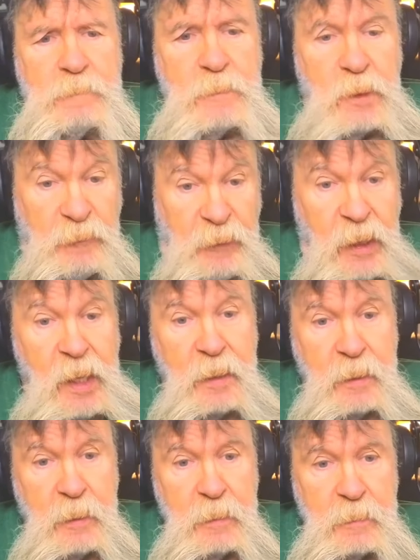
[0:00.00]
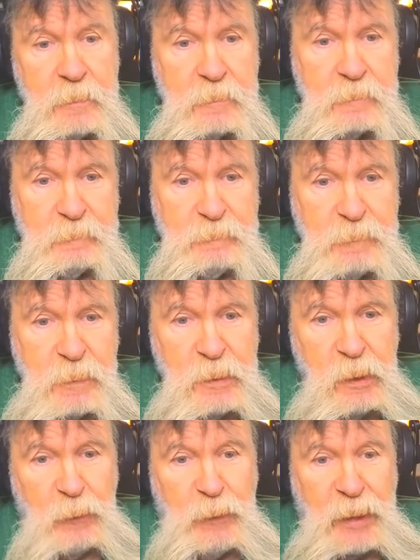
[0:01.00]
You think?
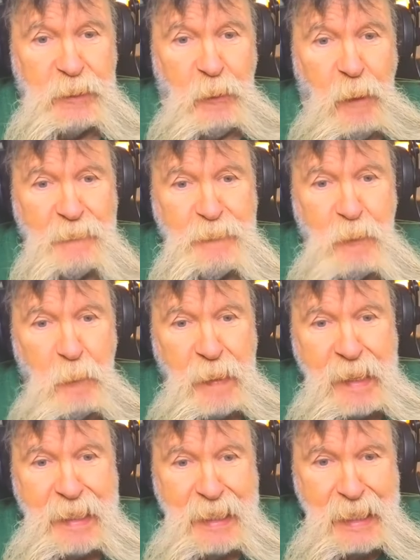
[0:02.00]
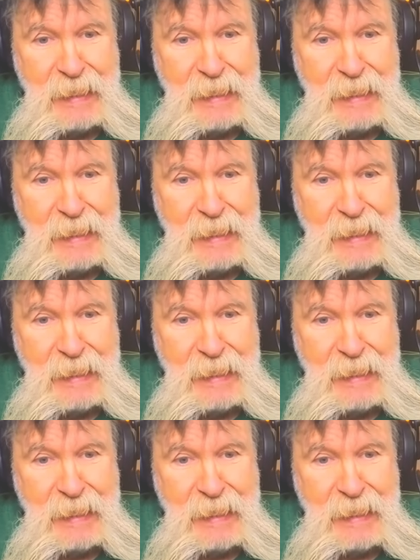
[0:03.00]
You think they're after a payday?